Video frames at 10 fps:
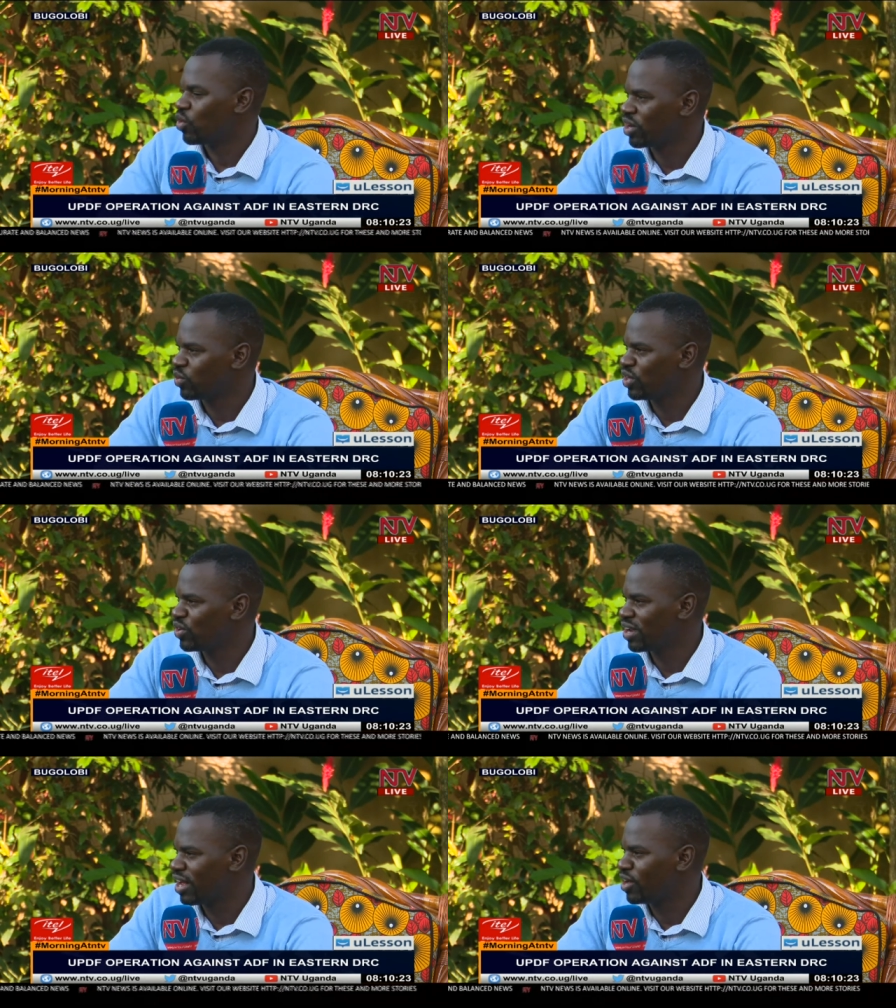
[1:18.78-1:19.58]
What do we
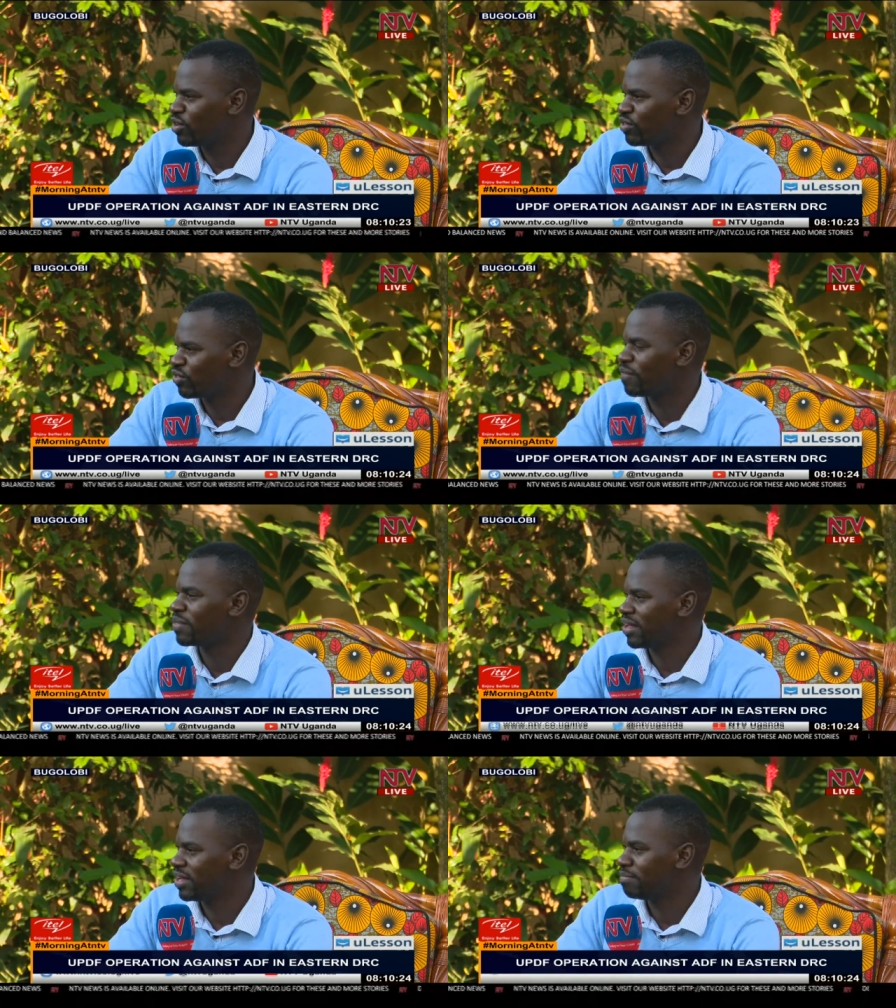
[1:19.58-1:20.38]
know now
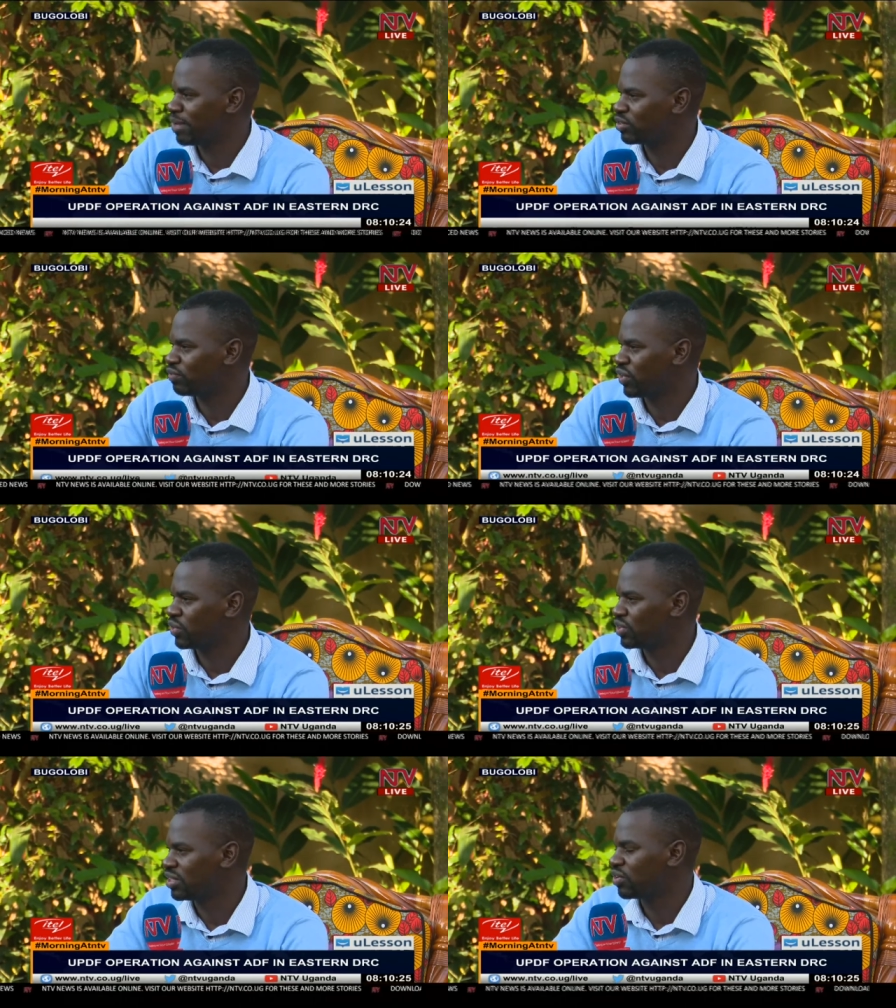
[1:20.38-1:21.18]
from the
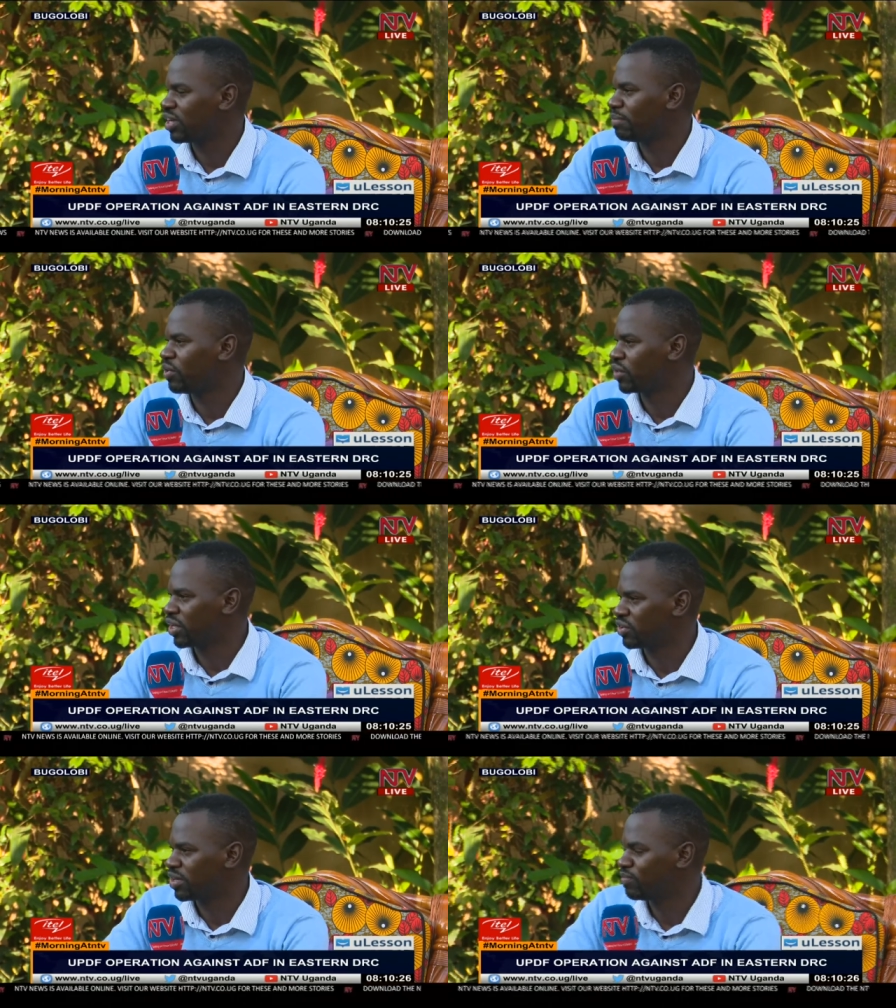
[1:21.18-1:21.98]
battlefield, Honorable
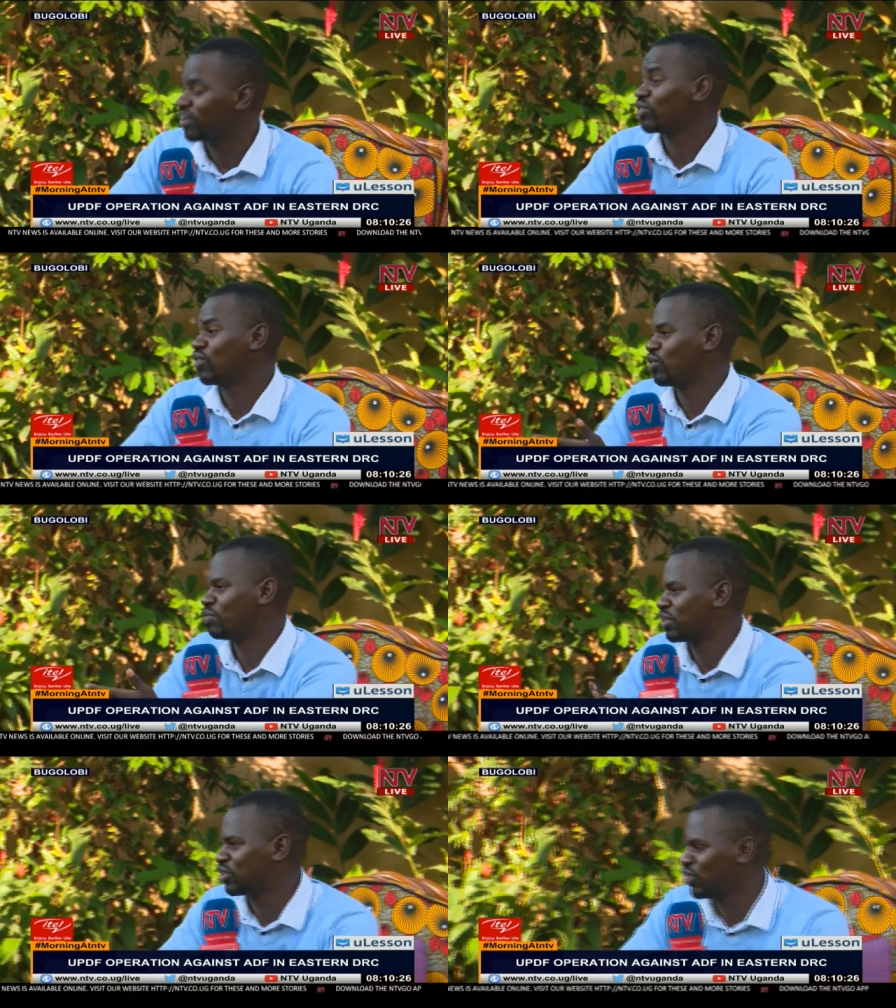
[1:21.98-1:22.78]
Okello Oryem? First of all, good morning